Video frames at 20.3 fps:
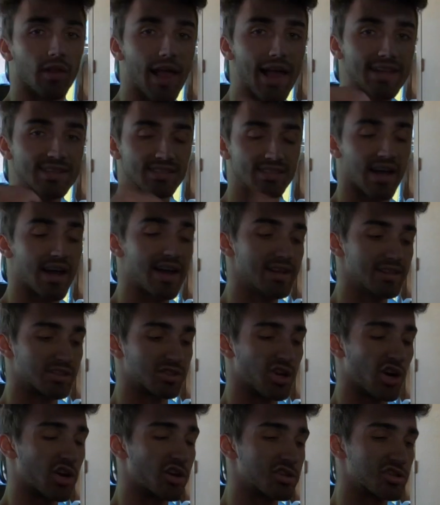last night
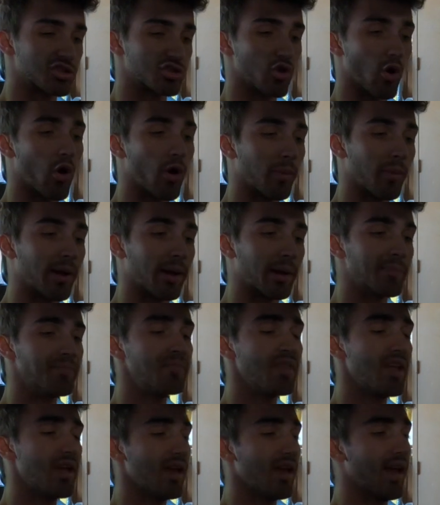started storming,
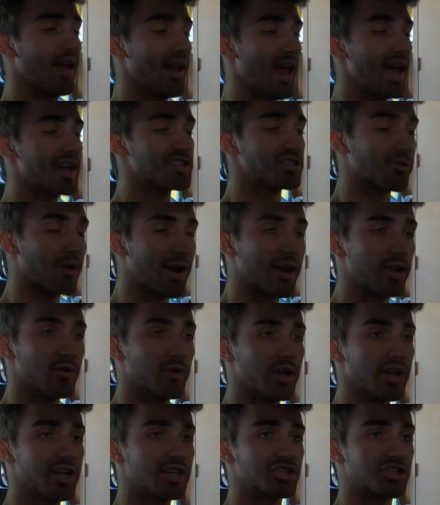and I actually ran into
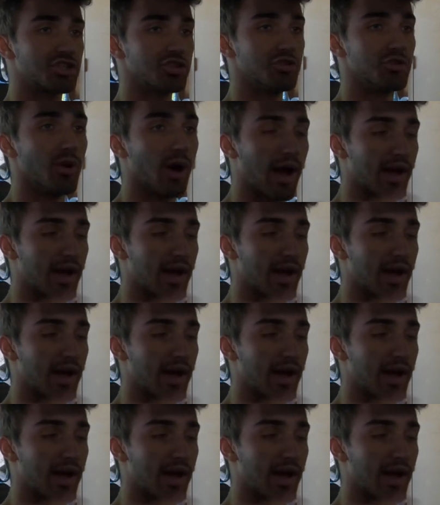an issue.